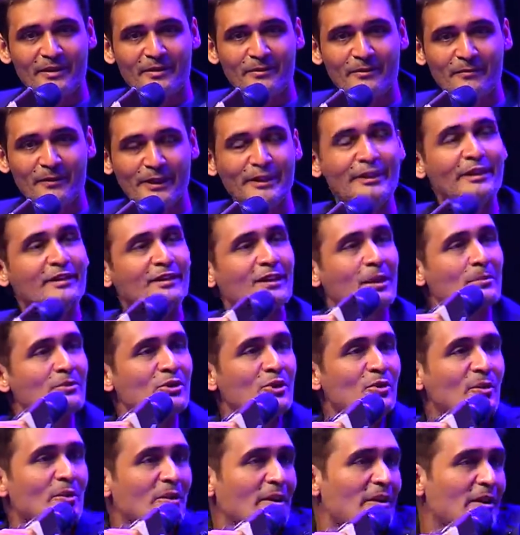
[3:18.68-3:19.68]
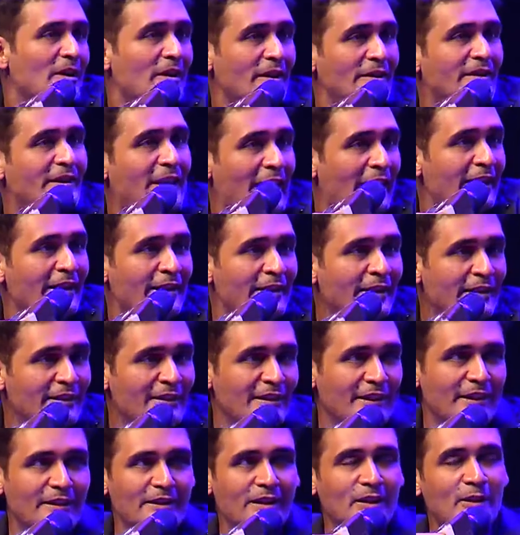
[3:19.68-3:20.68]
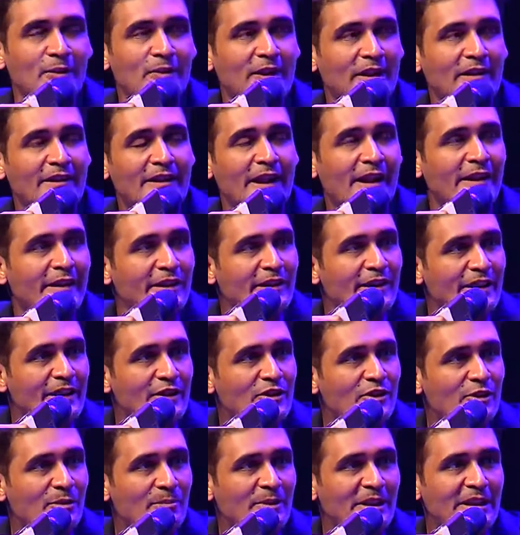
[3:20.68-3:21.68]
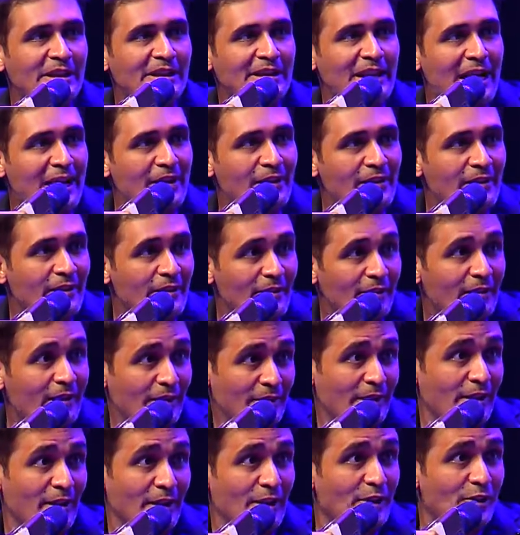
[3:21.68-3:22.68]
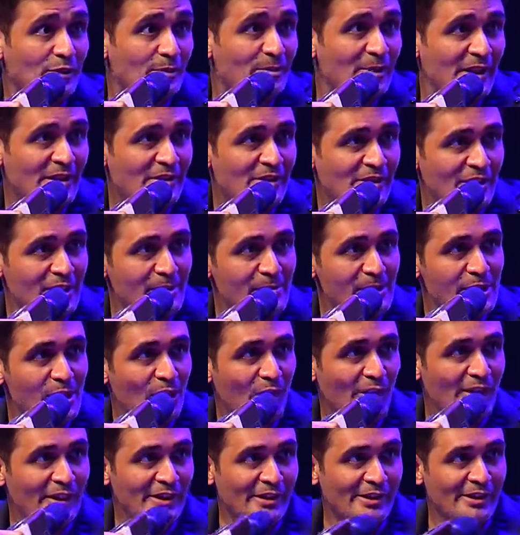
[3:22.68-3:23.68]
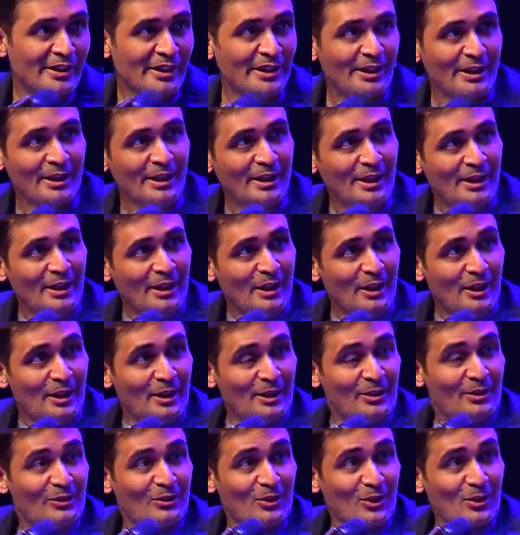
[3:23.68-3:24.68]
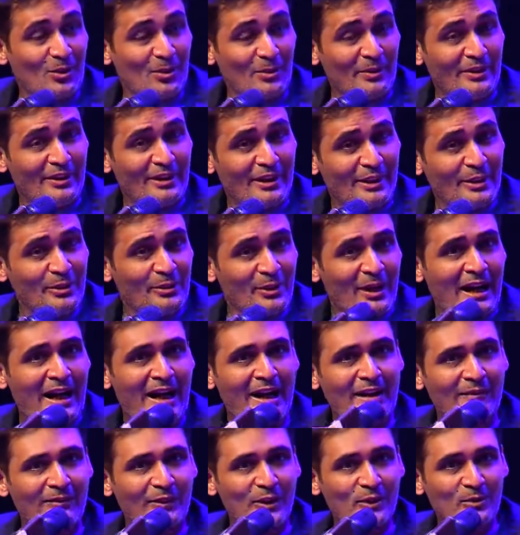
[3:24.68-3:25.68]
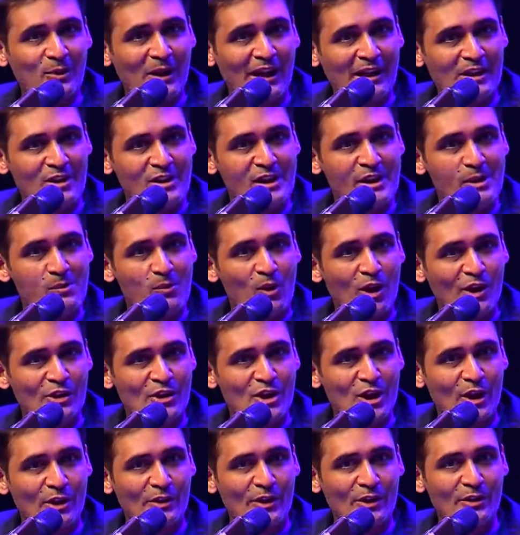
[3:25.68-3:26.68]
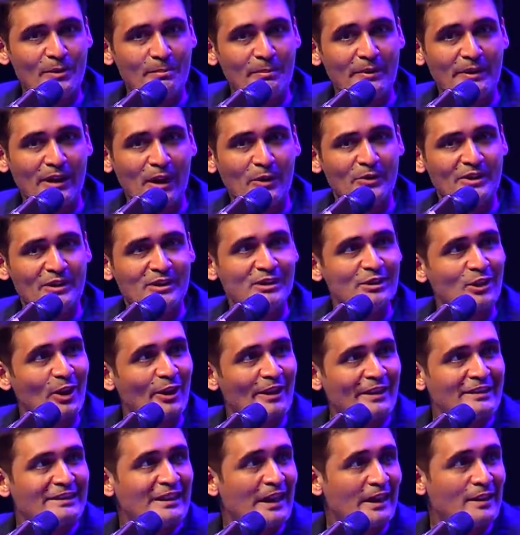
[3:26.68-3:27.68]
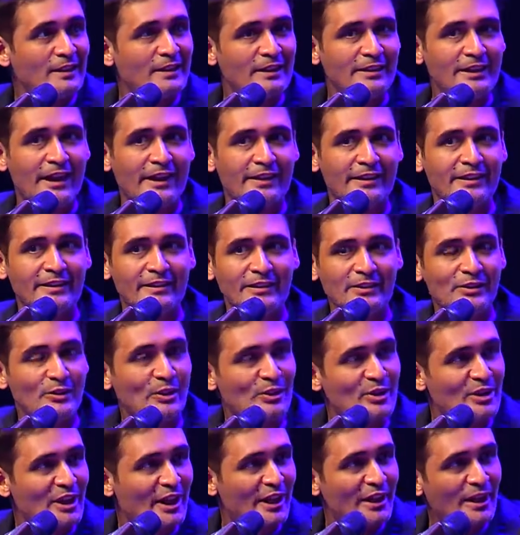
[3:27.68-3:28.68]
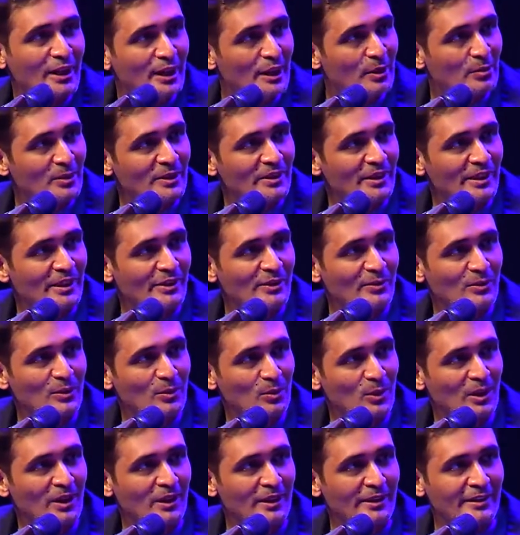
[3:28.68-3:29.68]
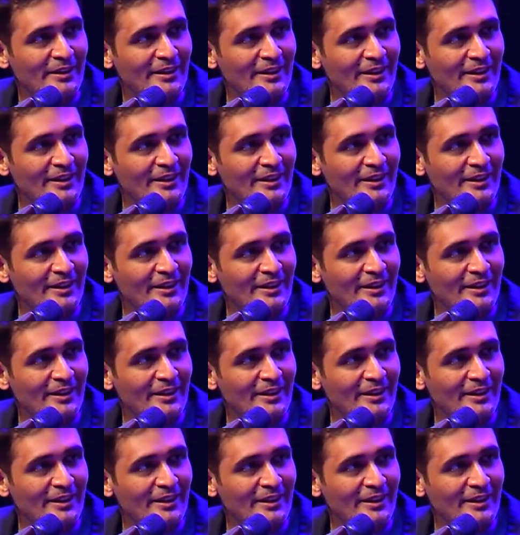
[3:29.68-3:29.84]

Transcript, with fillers: when it comes to a diary thing, now a diary needs to be candid, right? It needs to be extremely honest. So did you have to actually watch out on, now this is not exactly a diary, this you're sharing it with the rest of the world.